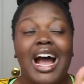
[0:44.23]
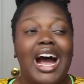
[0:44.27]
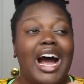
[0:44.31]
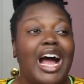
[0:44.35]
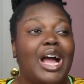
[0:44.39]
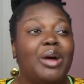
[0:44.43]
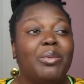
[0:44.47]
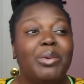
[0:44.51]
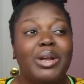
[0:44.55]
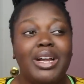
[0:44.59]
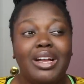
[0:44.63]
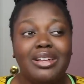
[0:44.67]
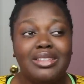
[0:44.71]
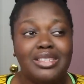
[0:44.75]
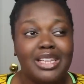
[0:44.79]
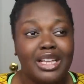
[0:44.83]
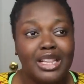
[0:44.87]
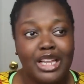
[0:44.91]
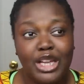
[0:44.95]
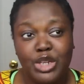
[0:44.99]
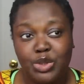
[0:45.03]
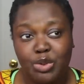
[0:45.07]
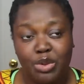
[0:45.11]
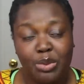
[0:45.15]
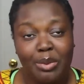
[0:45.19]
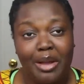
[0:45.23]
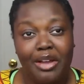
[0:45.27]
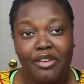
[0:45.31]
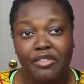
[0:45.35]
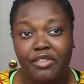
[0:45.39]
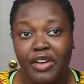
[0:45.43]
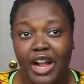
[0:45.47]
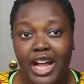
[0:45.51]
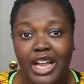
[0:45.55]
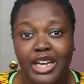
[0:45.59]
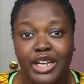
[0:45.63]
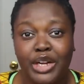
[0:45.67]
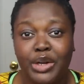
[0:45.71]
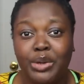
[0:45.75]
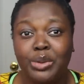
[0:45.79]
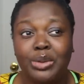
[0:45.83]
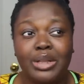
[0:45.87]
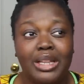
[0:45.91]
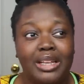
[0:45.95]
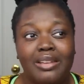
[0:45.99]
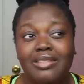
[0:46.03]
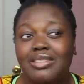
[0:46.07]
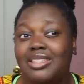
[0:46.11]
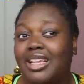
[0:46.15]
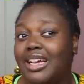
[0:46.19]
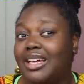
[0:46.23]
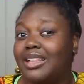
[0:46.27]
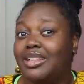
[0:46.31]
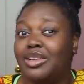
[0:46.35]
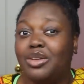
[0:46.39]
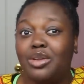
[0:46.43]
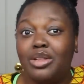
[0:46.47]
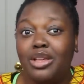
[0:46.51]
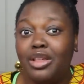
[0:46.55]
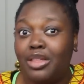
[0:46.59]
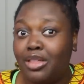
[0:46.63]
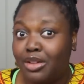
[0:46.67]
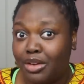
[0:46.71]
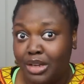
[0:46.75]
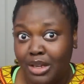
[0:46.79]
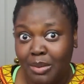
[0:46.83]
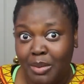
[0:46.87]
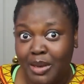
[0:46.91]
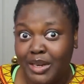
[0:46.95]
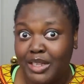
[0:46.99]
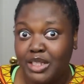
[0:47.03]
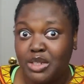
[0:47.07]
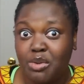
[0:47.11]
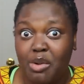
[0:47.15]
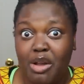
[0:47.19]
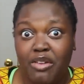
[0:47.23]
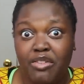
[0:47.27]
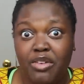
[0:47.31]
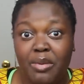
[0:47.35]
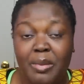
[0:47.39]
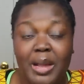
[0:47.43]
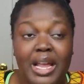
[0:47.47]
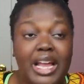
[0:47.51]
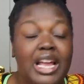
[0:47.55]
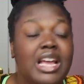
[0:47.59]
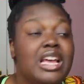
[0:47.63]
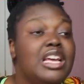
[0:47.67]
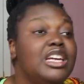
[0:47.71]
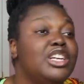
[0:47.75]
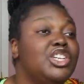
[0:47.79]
I went out to lunch with my friend who lives like literally 30 minutes away from me.